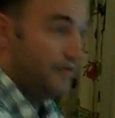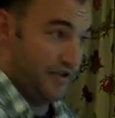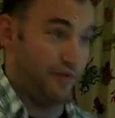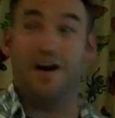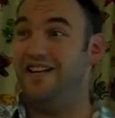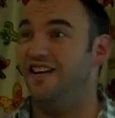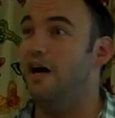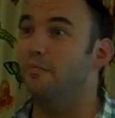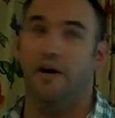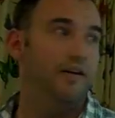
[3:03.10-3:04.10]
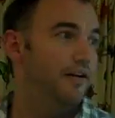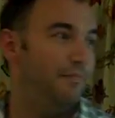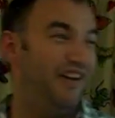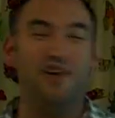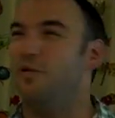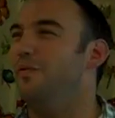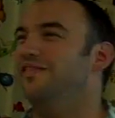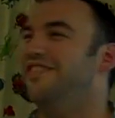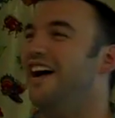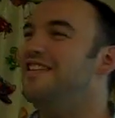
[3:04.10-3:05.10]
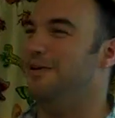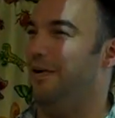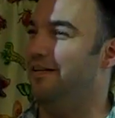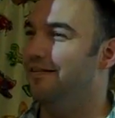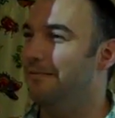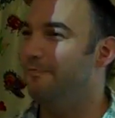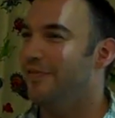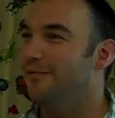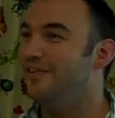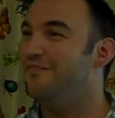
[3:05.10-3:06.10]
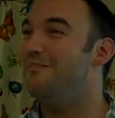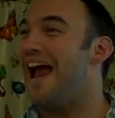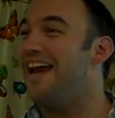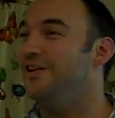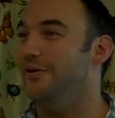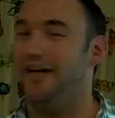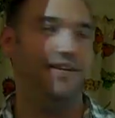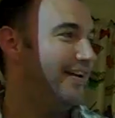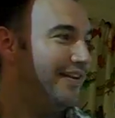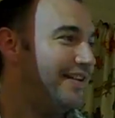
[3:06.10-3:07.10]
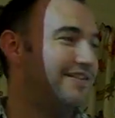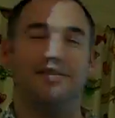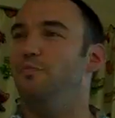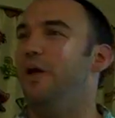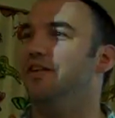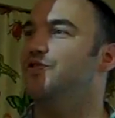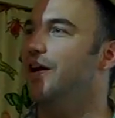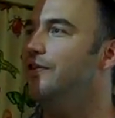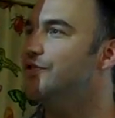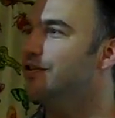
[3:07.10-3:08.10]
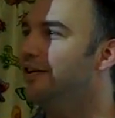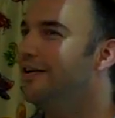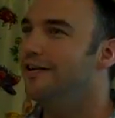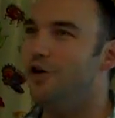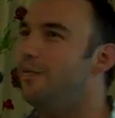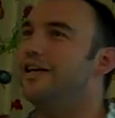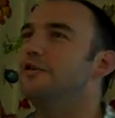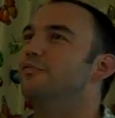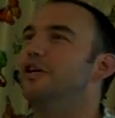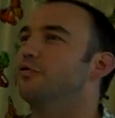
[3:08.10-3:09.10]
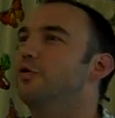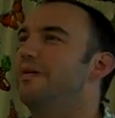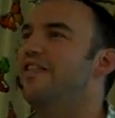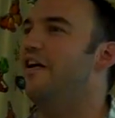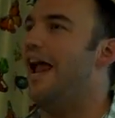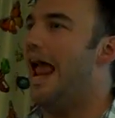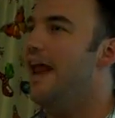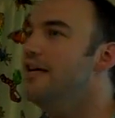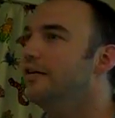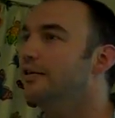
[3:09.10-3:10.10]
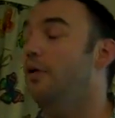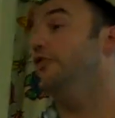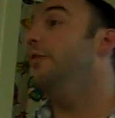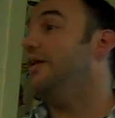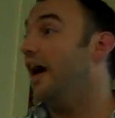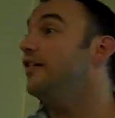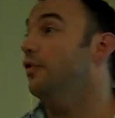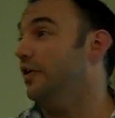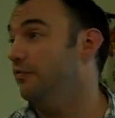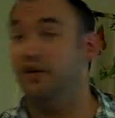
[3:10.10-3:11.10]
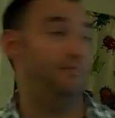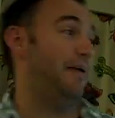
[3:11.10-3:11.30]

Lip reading: It's the right number, but look what we've done to it. We've mangled it. This doesn't make sense. Nobody can regroup in their head. Well, nobody I know can regroup.